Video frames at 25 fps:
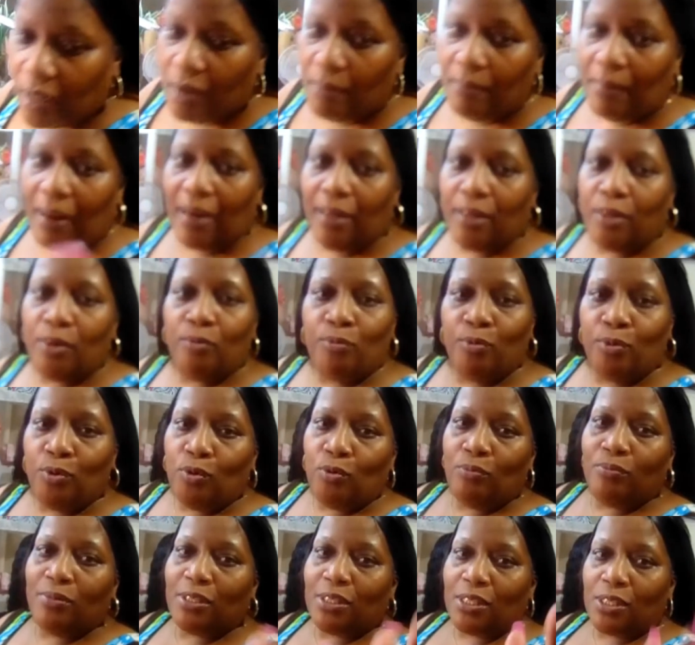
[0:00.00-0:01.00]
love my little
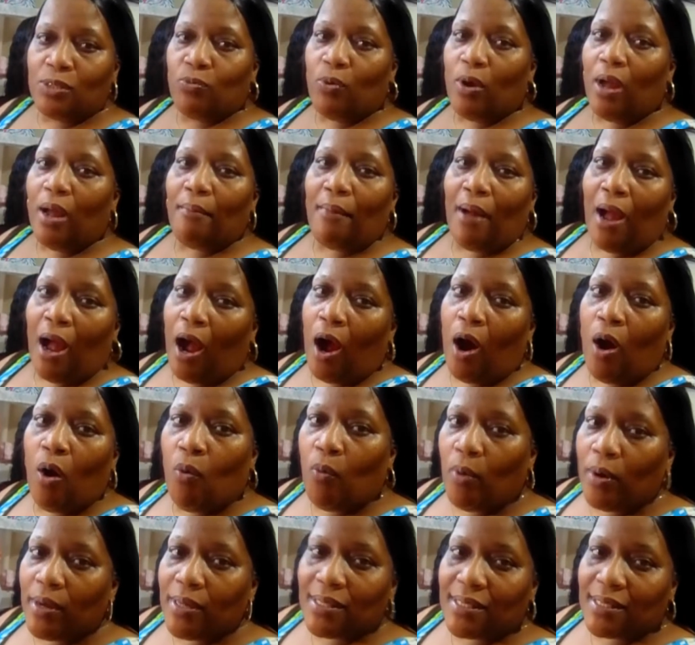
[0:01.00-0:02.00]
room. This is where I'm
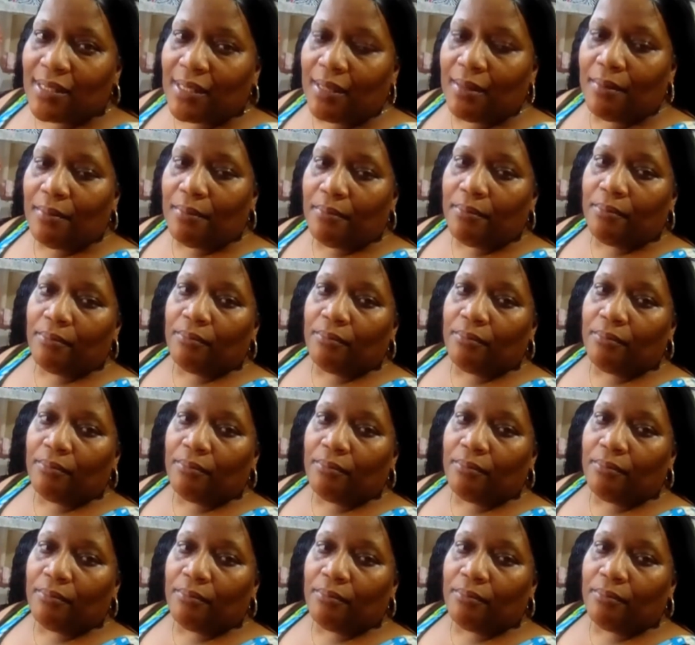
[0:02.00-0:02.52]
always at.